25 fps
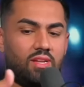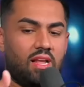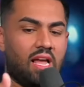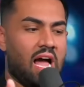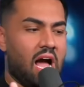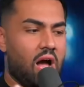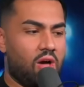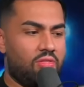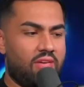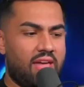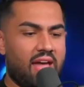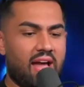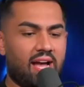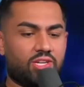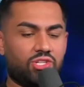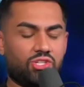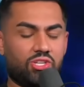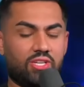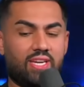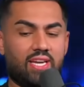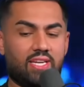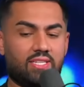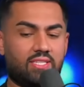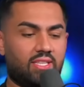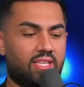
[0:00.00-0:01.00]
How they
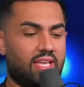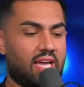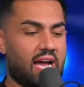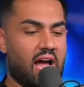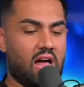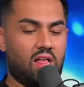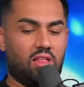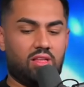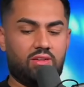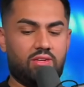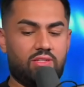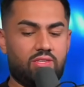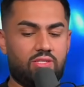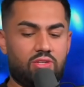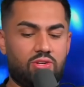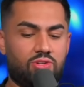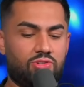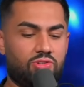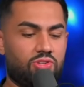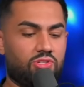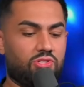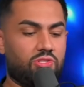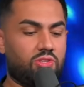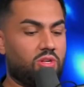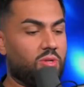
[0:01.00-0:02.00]
actually get to the island is there's
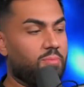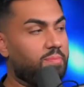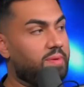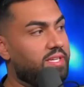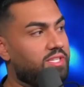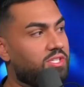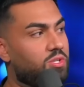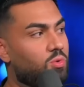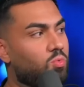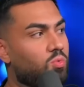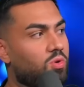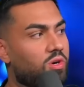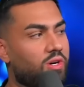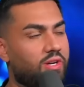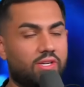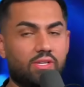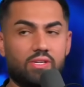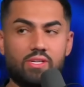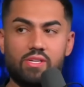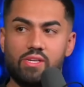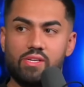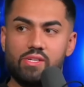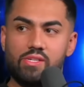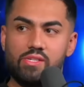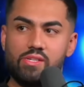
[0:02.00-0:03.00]
this little piece of wood.
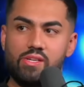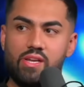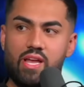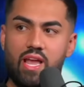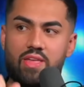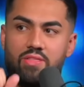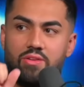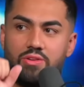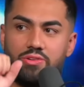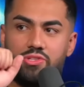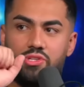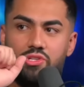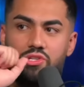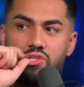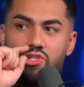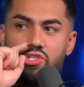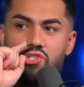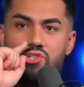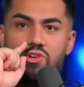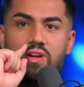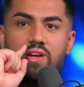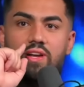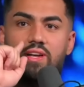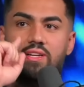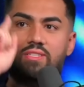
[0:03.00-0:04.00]
And there's a
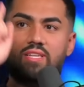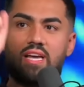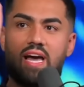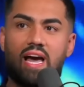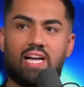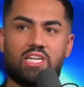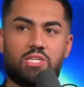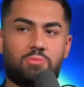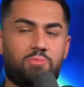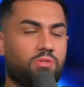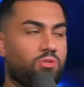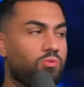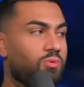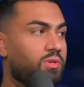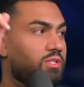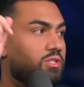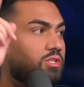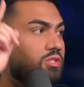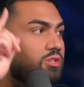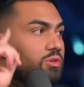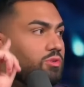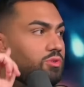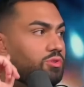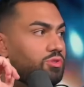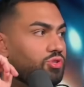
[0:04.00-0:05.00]
string attached between
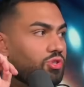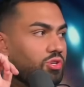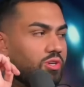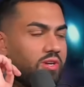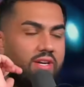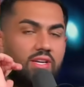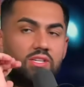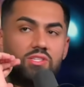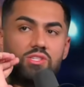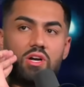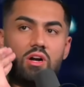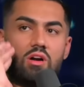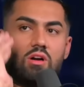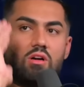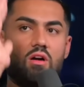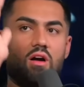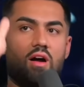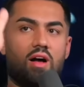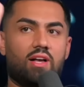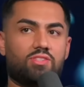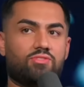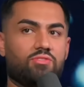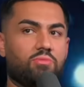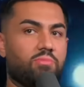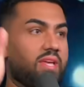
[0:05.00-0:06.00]
two trees
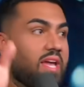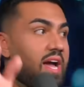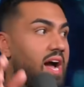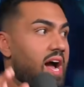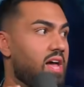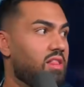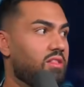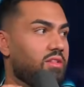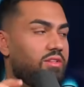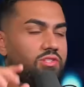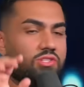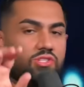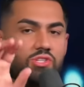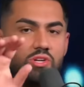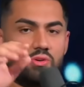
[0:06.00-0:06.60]
across from the island.